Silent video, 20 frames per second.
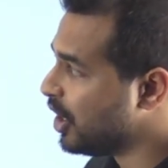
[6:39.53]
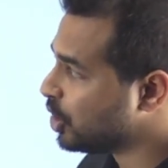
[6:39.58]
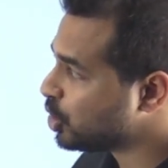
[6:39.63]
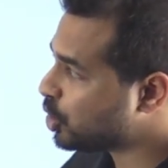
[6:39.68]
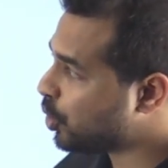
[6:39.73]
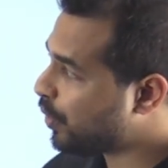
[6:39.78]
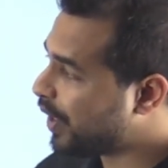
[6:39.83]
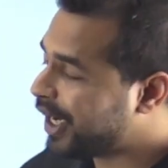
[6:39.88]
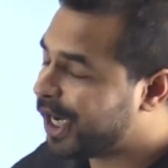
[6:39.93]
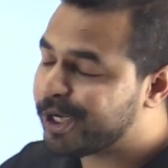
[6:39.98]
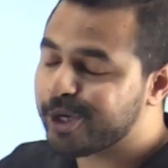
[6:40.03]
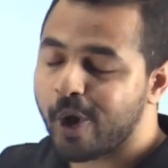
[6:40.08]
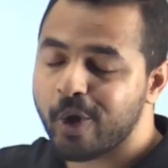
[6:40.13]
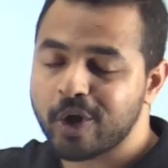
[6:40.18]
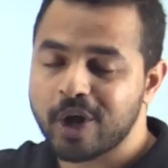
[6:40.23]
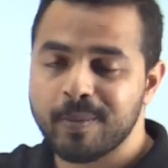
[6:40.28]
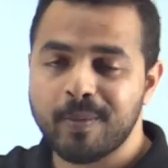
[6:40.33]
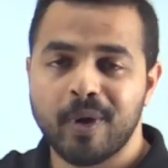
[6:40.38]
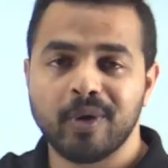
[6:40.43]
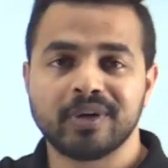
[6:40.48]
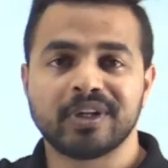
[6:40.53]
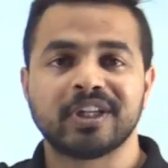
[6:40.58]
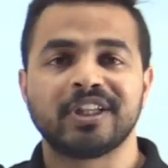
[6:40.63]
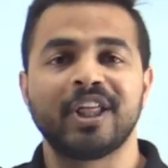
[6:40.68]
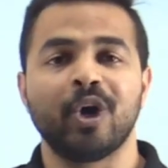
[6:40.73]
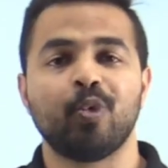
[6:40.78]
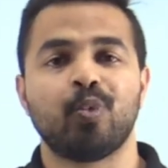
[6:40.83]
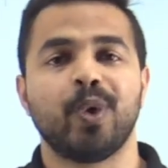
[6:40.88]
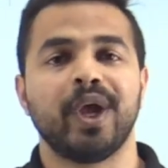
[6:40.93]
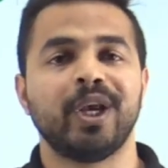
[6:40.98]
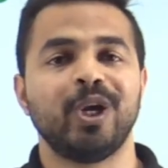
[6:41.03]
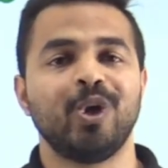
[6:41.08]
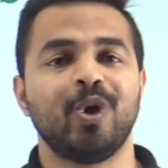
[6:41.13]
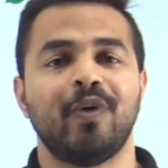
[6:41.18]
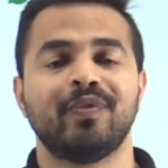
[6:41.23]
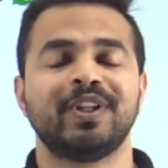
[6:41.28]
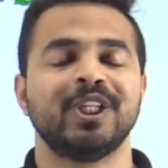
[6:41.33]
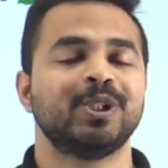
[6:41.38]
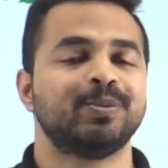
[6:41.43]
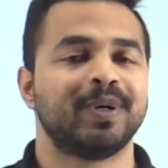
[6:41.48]
So when I talk about the venue
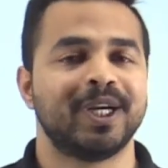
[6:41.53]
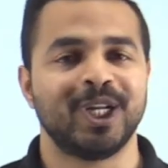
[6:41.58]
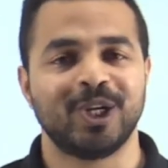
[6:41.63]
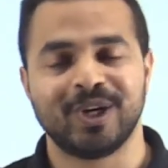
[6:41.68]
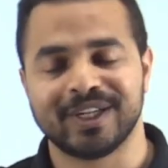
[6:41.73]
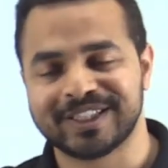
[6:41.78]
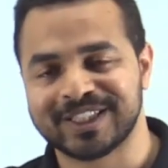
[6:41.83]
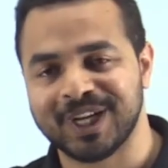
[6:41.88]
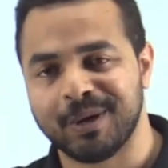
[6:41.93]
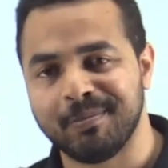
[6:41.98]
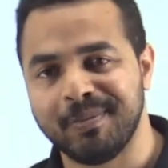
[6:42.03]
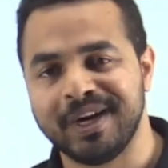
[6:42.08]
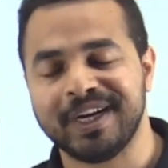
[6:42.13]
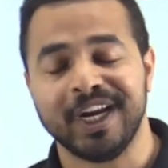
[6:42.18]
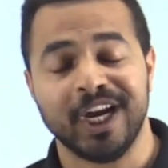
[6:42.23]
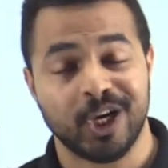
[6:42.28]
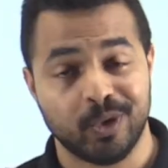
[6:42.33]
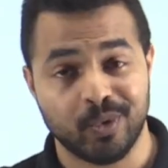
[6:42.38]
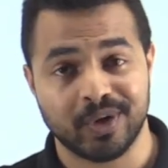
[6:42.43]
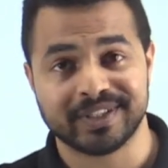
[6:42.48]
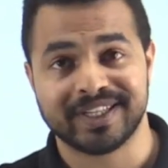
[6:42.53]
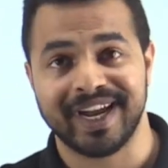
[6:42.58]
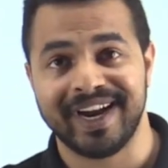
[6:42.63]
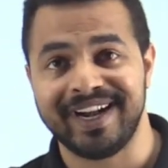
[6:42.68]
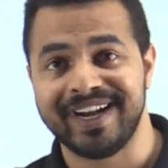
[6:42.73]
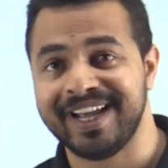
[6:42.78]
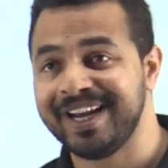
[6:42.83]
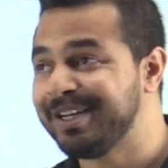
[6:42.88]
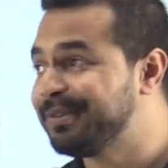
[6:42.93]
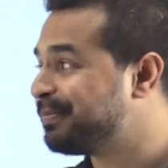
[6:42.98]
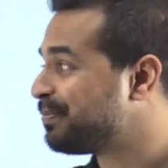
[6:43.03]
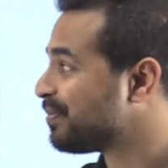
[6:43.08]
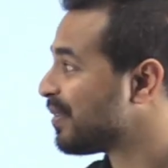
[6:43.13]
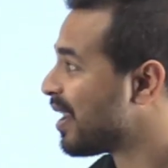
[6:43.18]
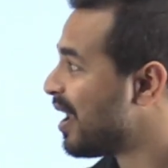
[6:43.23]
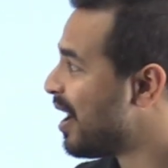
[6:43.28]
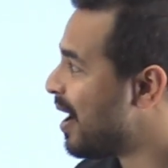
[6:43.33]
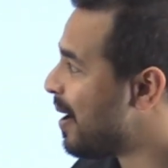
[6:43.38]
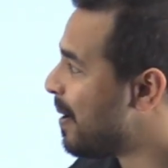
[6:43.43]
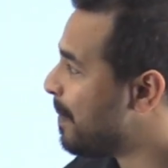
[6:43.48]
of this particular summit, it was held in
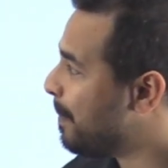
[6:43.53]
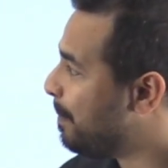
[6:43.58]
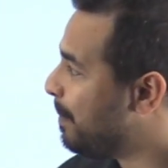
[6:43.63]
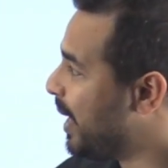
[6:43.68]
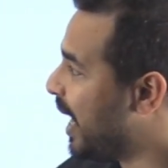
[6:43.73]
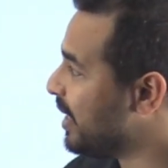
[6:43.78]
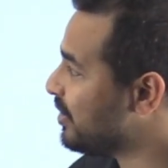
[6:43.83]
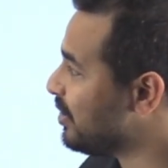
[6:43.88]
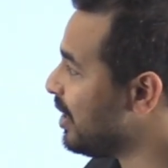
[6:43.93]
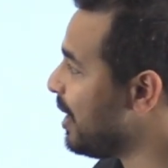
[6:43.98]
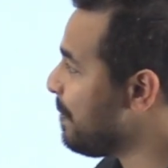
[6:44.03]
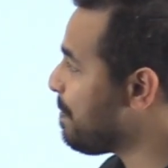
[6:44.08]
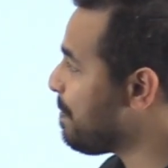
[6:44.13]
Bletchley